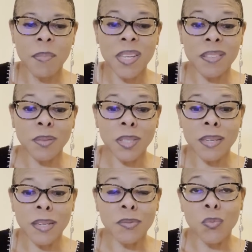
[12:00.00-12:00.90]
Because it only
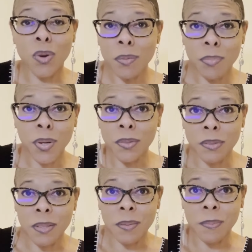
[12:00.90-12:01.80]
takes one
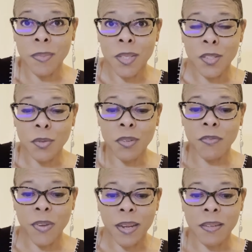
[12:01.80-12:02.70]
person to
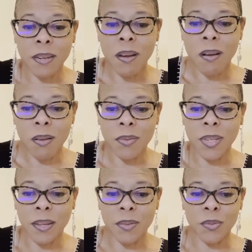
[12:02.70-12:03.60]
infect all
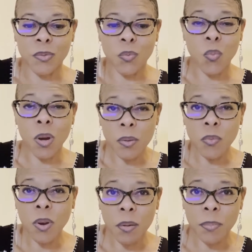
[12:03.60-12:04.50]
the others, one
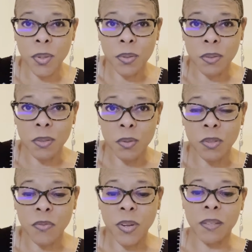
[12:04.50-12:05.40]
wrong person to
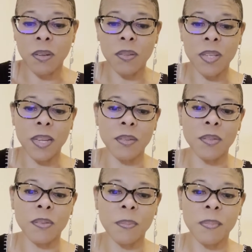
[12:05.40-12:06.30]
infect all the others.